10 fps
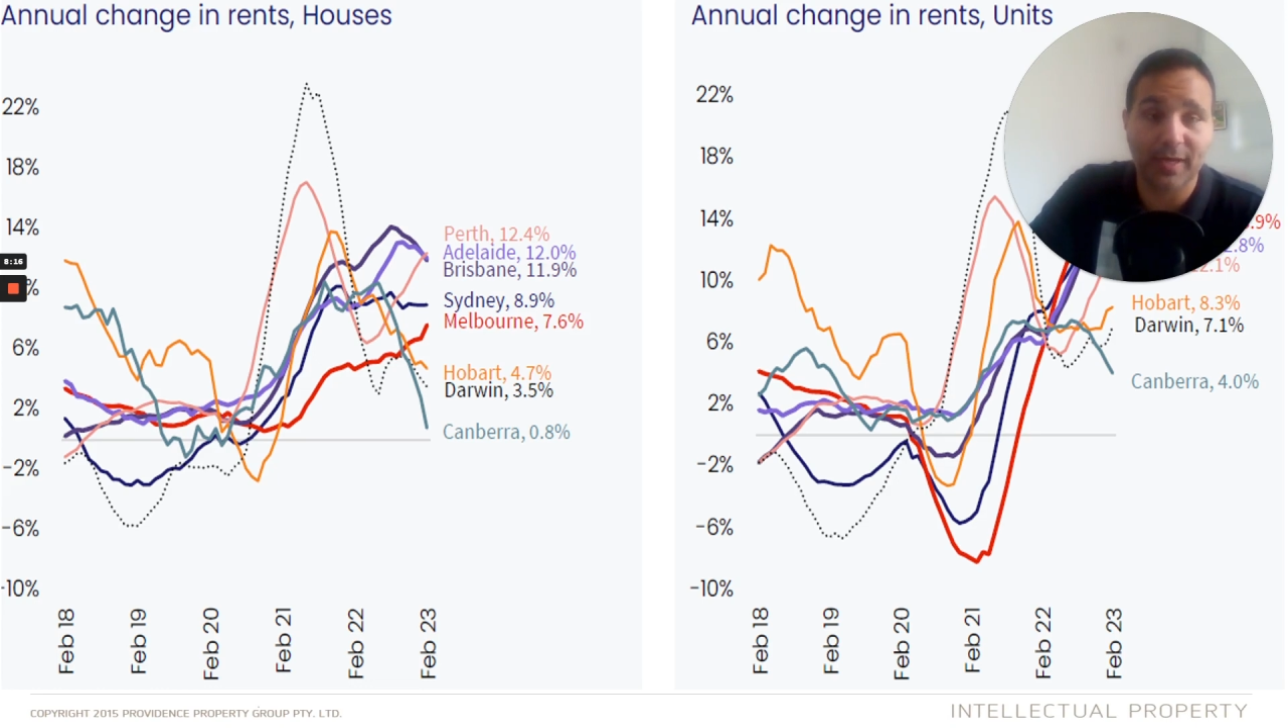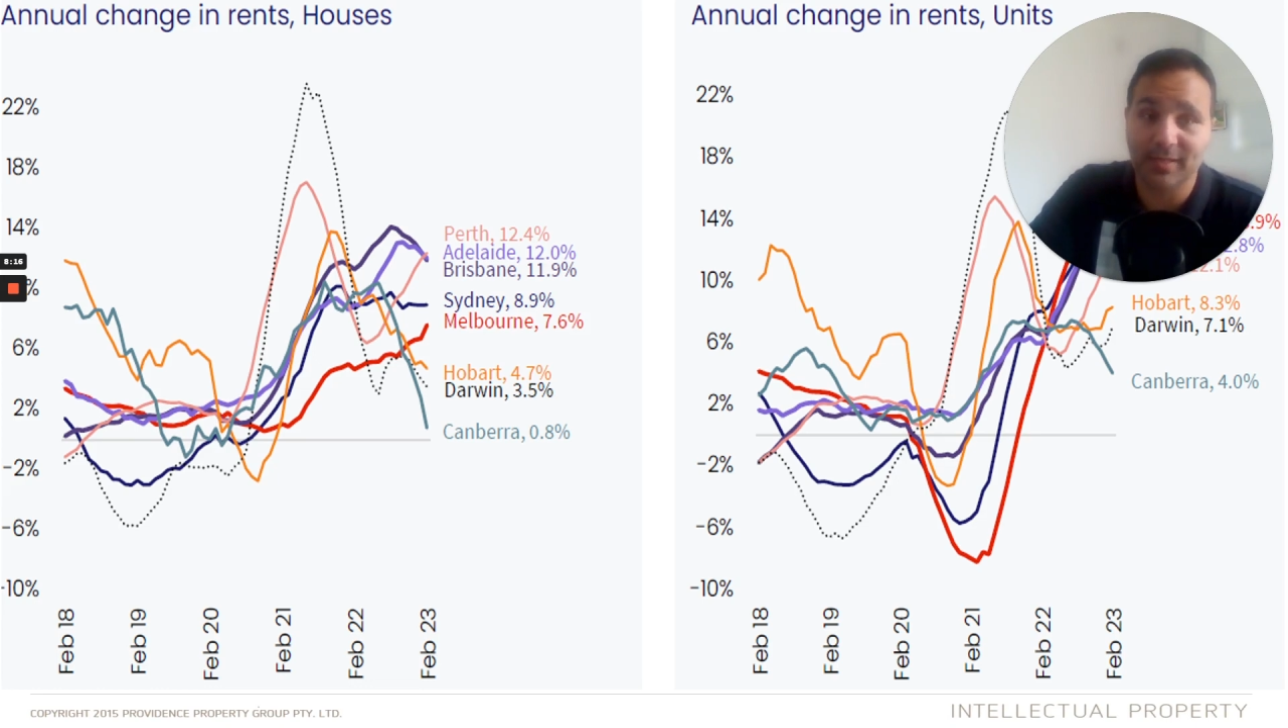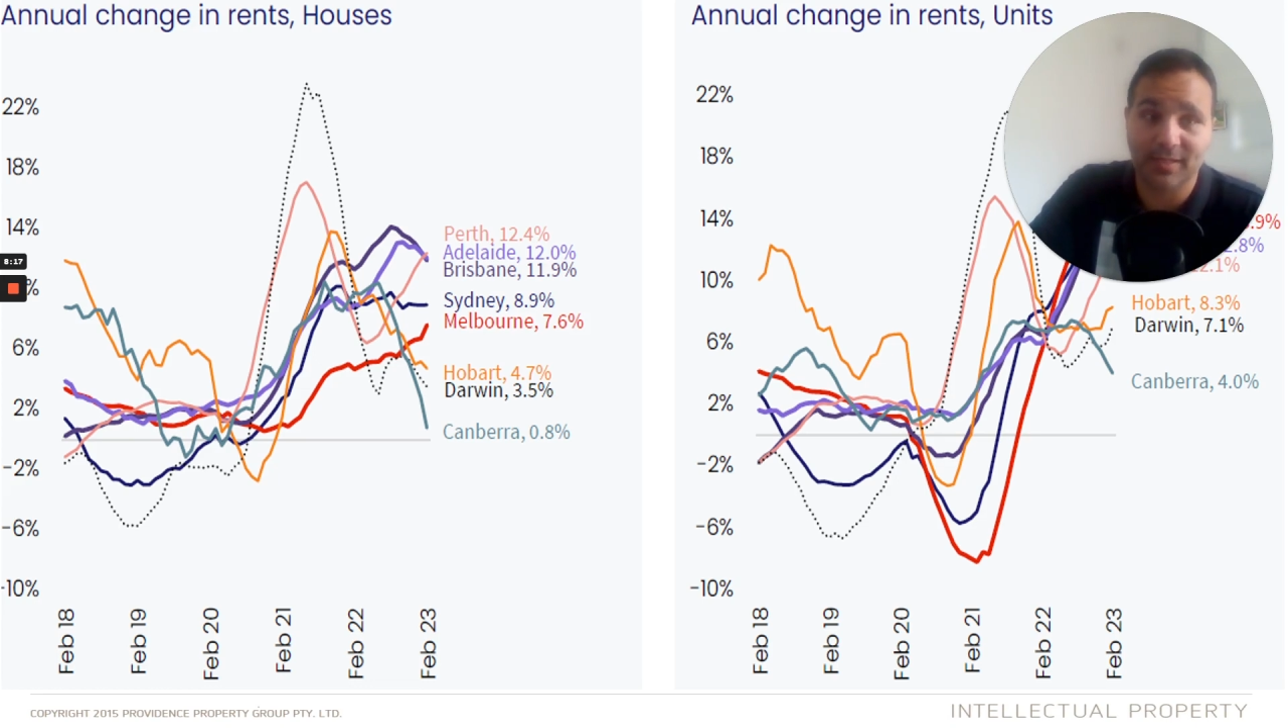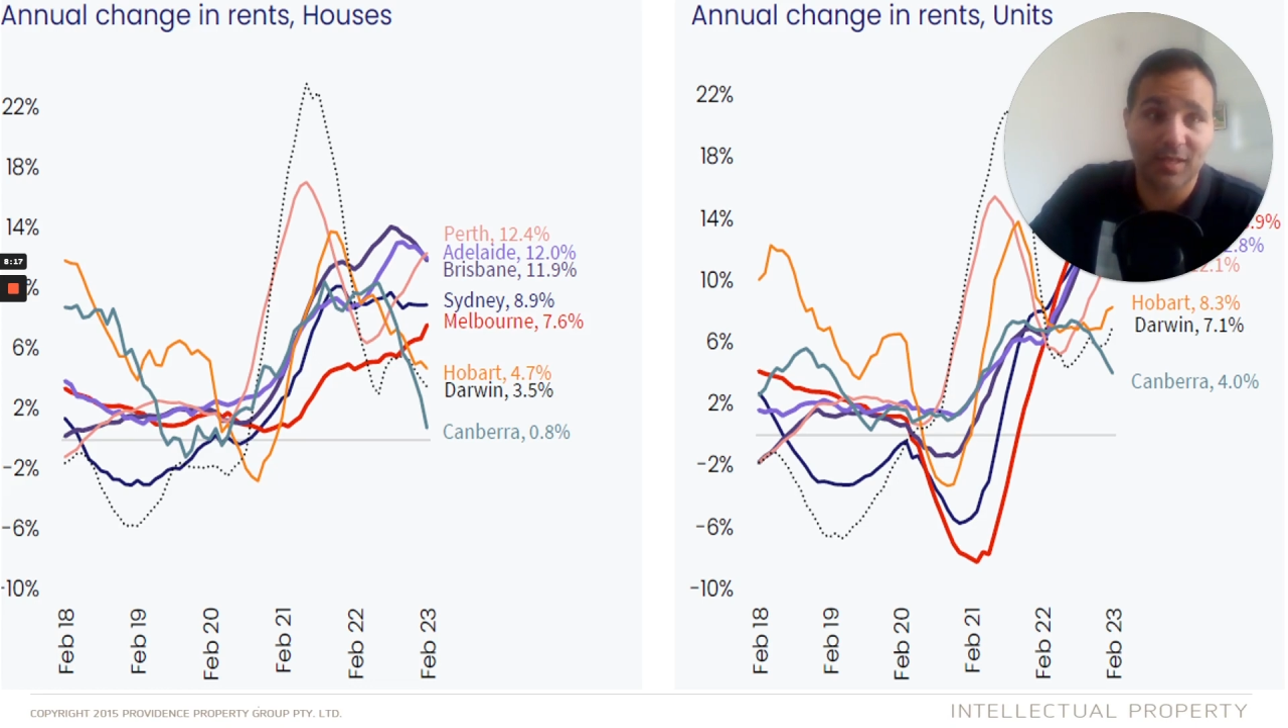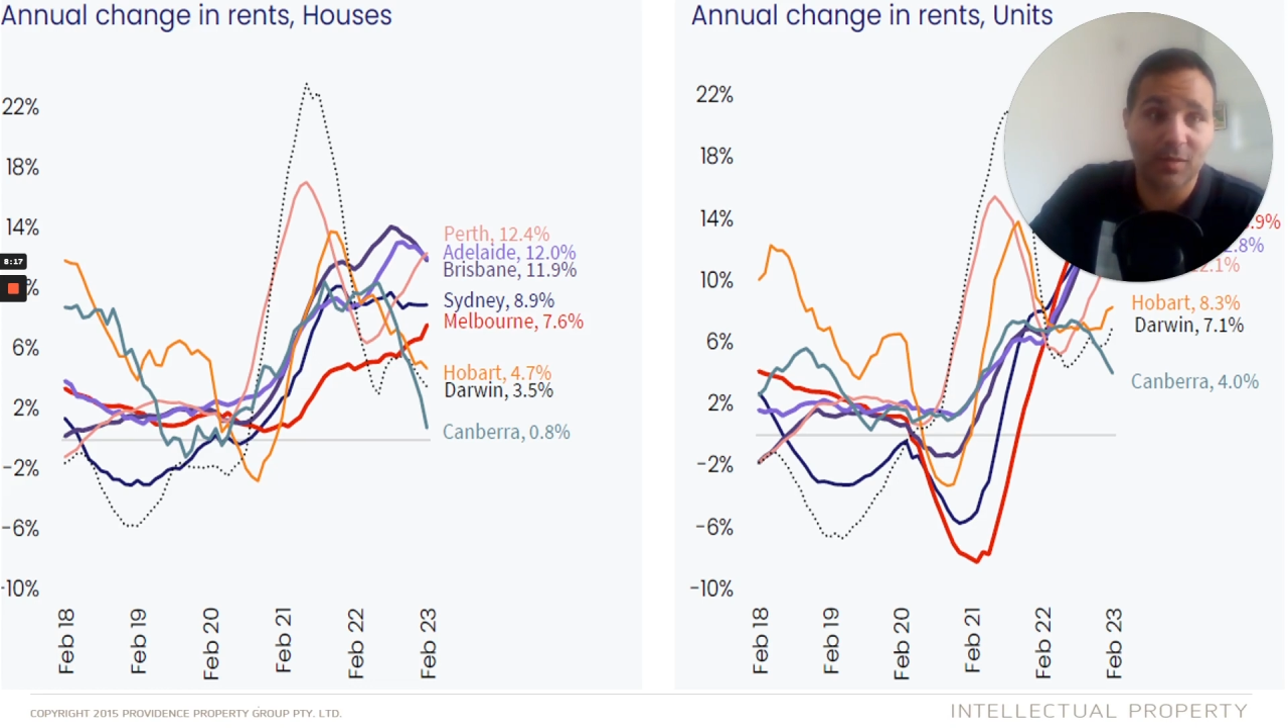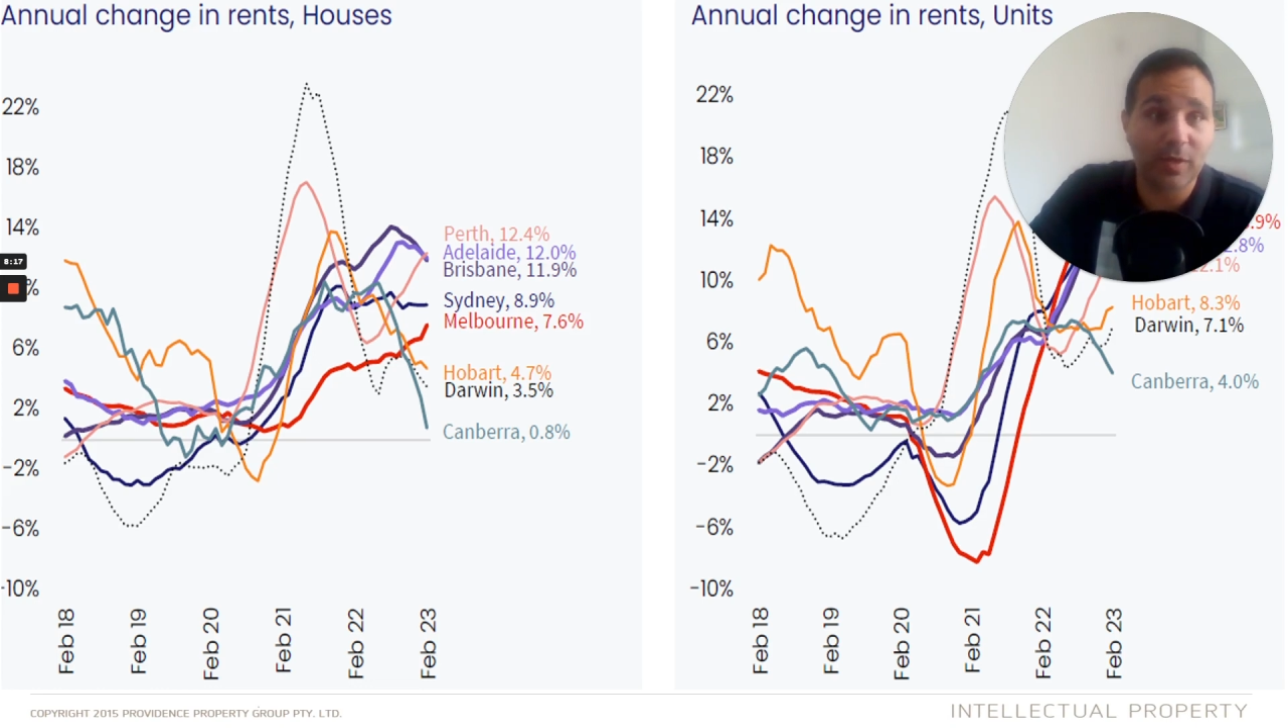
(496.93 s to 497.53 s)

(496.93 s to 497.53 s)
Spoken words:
as I said,